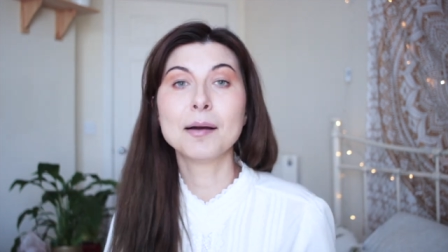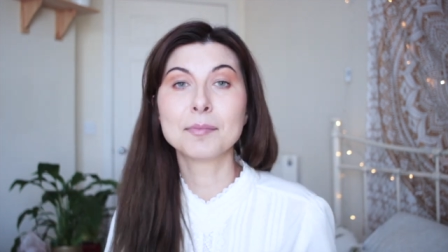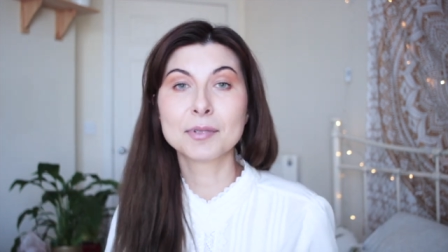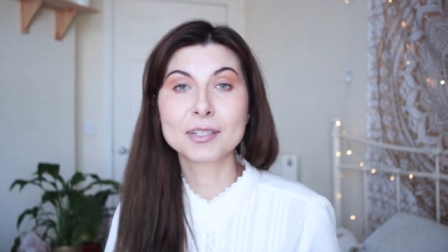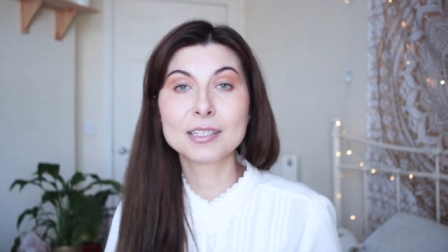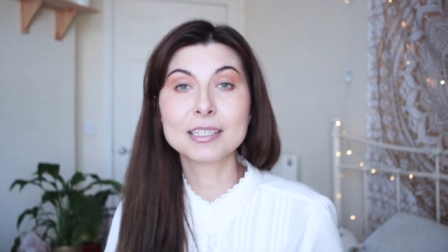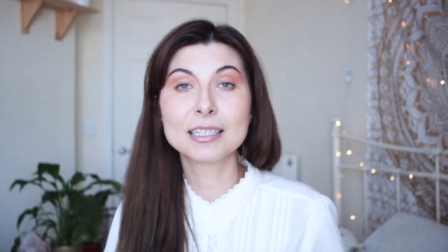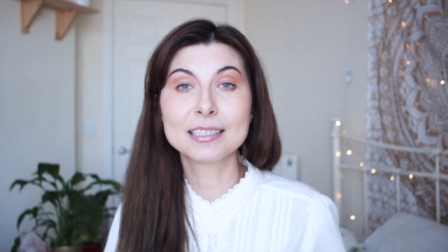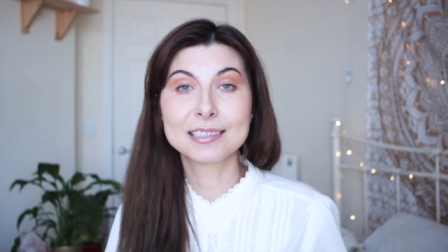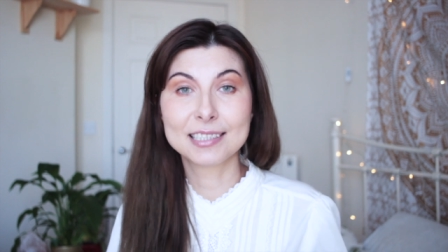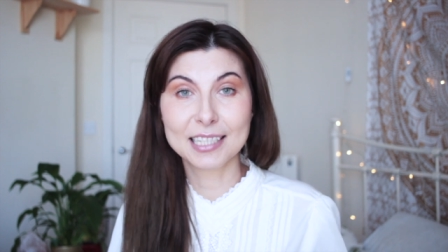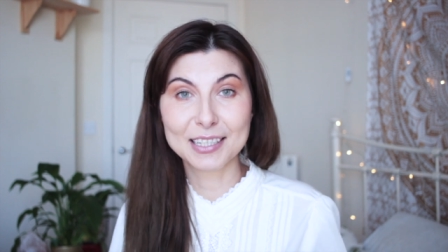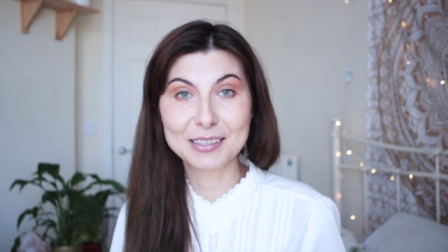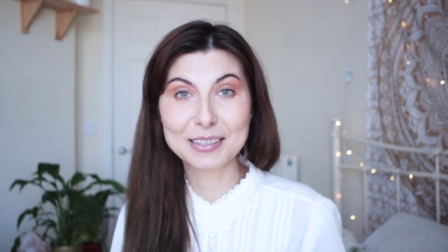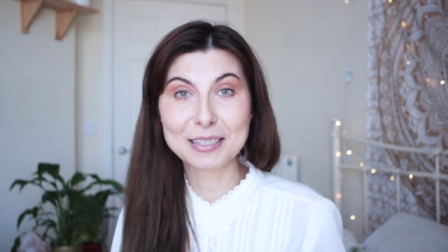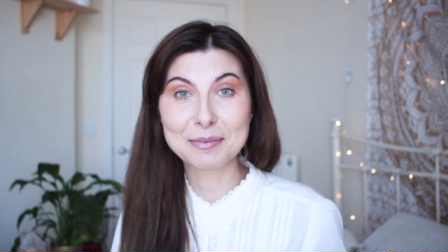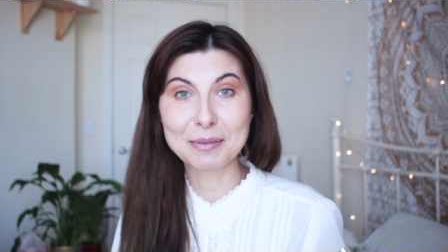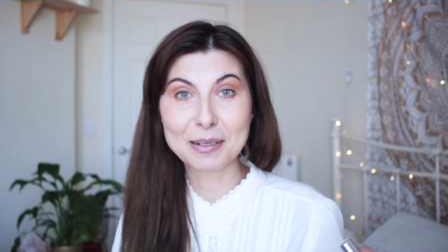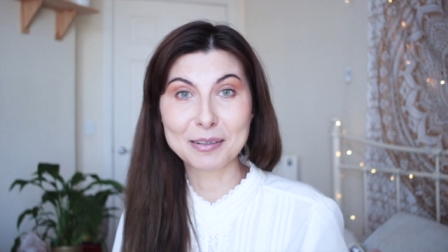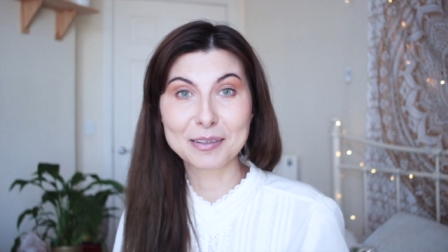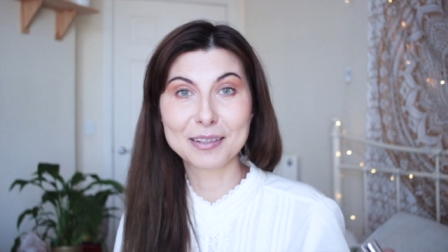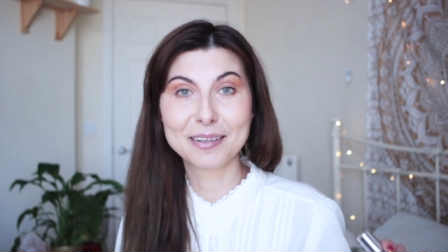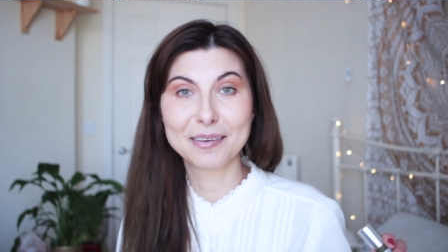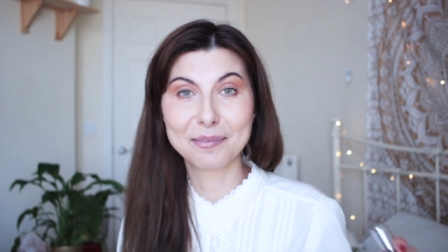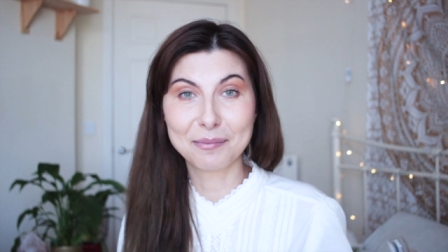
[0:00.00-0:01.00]
I'm gonna tell you
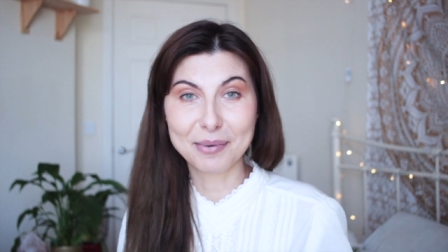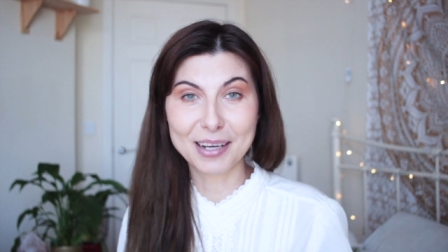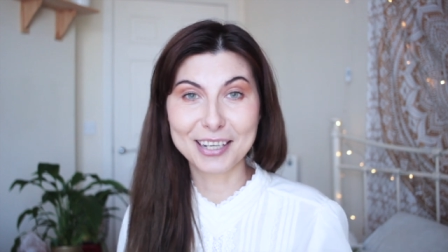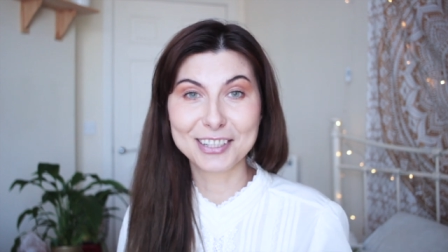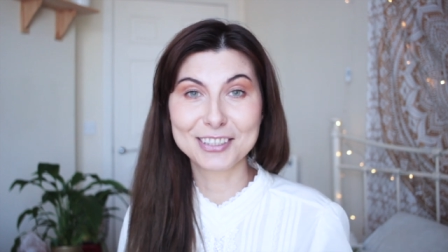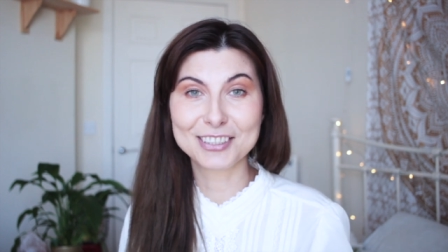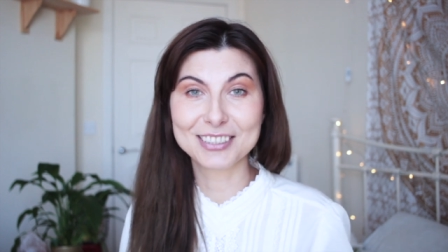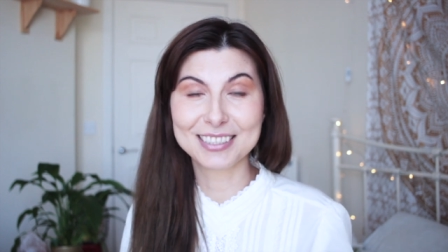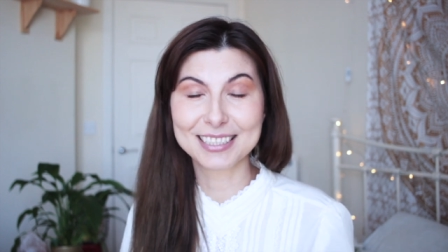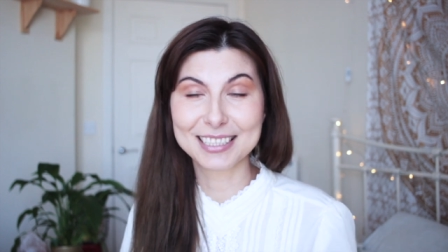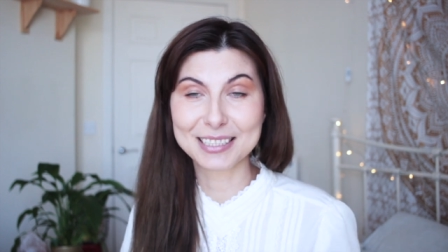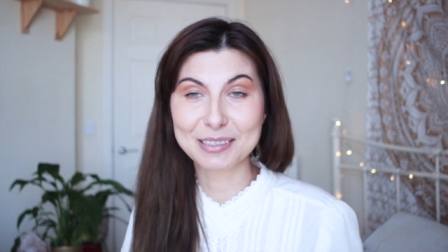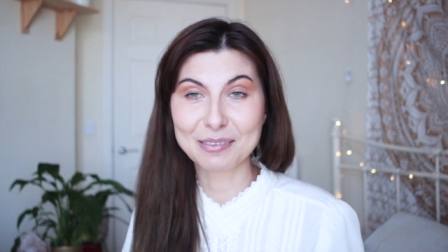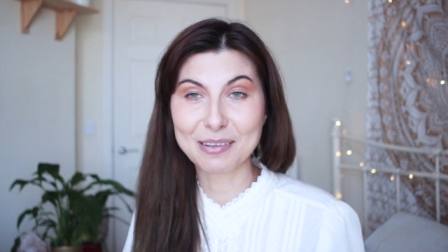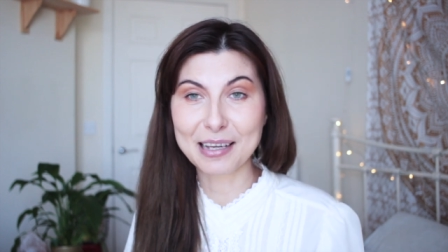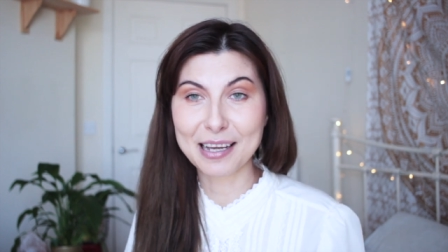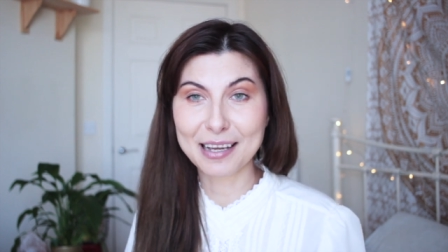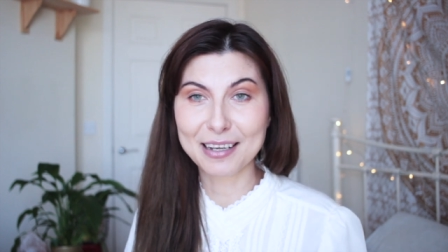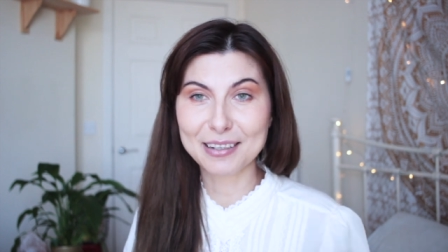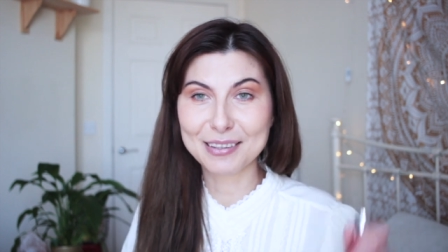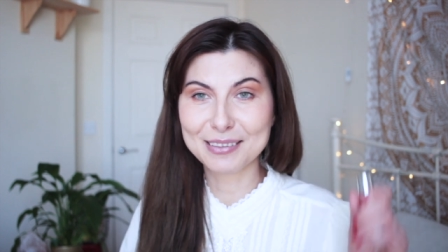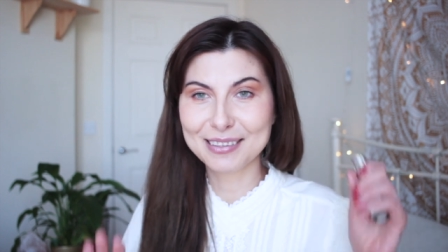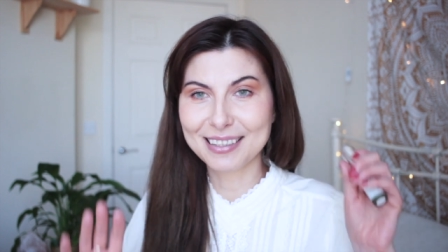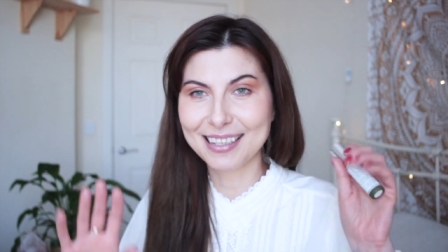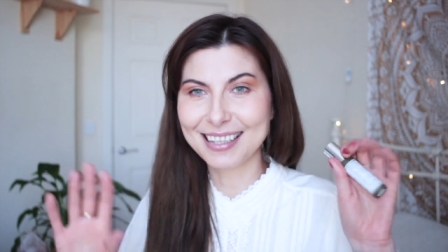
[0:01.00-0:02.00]
about Compassion as
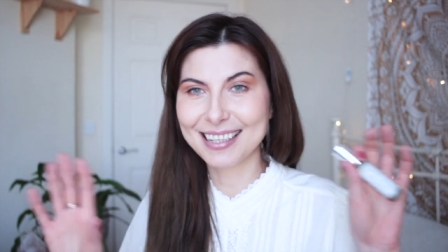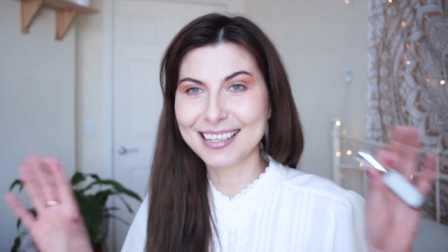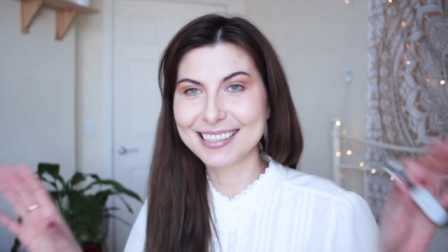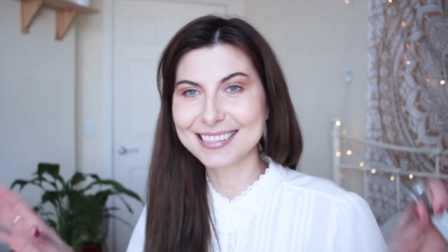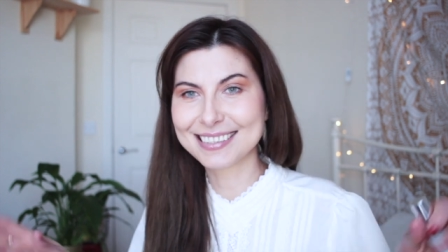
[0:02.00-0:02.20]
well.